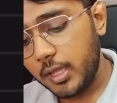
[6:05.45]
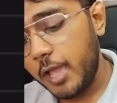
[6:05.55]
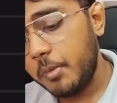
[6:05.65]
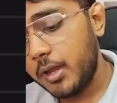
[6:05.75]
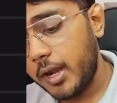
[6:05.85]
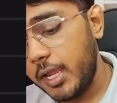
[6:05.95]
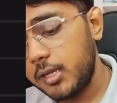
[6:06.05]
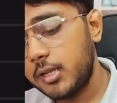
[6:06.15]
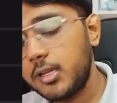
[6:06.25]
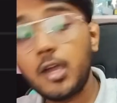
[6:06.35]
Am I
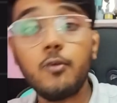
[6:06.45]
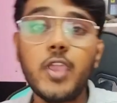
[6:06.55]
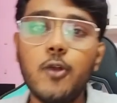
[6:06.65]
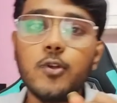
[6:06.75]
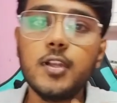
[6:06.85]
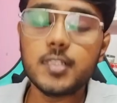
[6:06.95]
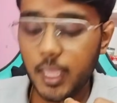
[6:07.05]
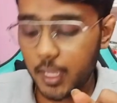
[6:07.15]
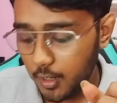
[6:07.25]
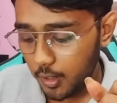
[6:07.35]
right? Now we have to
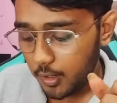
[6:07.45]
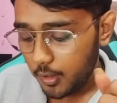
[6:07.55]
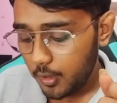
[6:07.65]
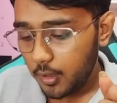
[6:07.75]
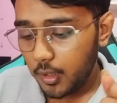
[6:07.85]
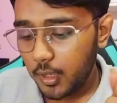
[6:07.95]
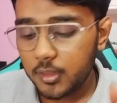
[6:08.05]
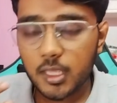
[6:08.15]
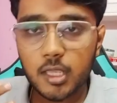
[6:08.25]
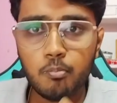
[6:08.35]
decide
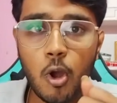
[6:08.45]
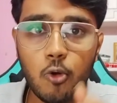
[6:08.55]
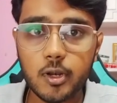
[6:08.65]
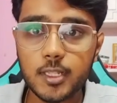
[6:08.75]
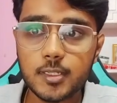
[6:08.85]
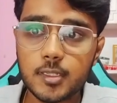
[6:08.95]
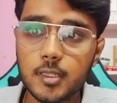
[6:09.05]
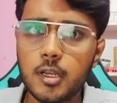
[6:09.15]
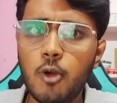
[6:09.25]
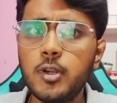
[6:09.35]
the boundaries.
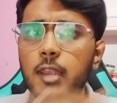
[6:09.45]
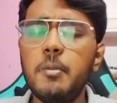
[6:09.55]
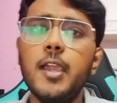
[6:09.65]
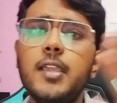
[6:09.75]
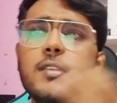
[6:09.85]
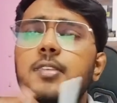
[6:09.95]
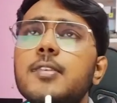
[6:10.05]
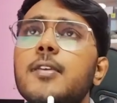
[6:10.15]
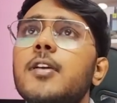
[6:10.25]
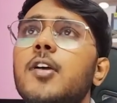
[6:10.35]
Now tell me, guys.
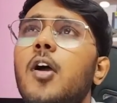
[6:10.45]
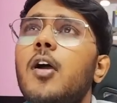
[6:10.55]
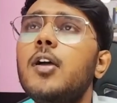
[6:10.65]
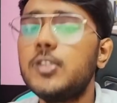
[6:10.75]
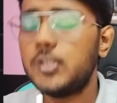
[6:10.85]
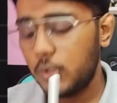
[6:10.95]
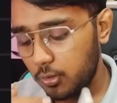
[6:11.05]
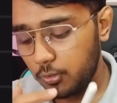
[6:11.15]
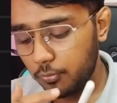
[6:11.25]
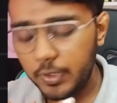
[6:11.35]

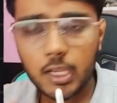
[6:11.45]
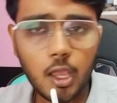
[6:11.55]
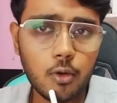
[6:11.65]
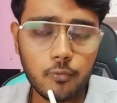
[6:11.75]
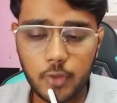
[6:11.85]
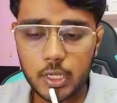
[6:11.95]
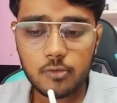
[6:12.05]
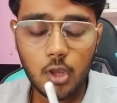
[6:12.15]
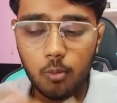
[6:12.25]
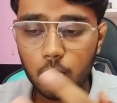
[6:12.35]
So when
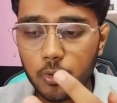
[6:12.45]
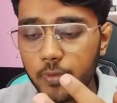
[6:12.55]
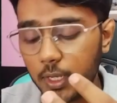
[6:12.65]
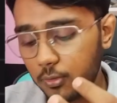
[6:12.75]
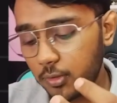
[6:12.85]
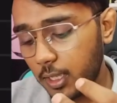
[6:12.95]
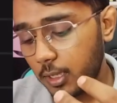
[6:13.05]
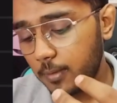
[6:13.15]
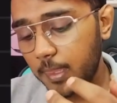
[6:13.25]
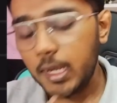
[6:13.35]
we are moving to
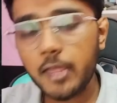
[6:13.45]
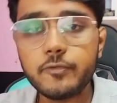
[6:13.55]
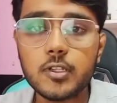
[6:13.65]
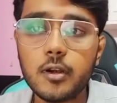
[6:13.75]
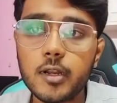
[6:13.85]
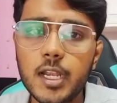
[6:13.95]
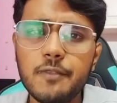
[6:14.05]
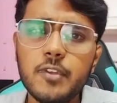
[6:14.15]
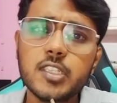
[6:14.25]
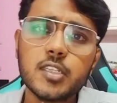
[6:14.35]
the left children,
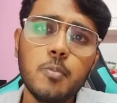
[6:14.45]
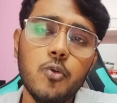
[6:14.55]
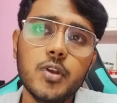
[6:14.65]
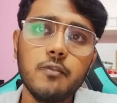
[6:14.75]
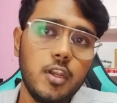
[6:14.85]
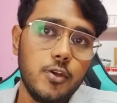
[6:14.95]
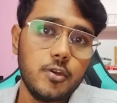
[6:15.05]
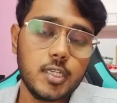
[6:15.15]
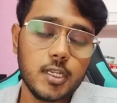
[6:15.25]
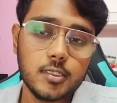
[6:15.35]
which boundary we need to
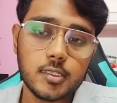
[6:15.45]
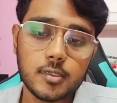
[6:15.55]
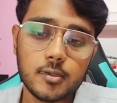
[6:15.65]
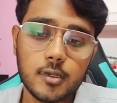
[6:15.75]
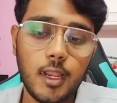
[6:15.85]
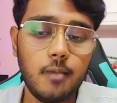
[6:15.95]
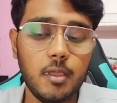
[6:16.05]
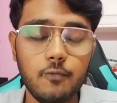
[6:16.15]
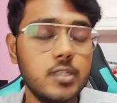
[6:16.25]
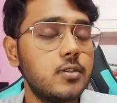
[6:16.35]
change? Tell me
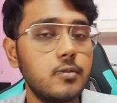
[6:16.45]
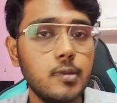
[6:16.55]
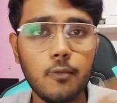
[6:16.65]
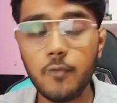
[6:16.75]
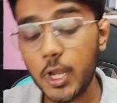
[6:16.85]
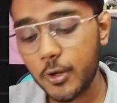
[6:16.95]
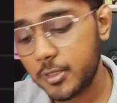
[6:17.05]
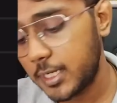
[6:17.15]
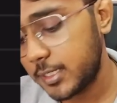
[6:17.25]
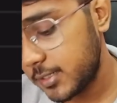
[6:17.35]
which we need to change.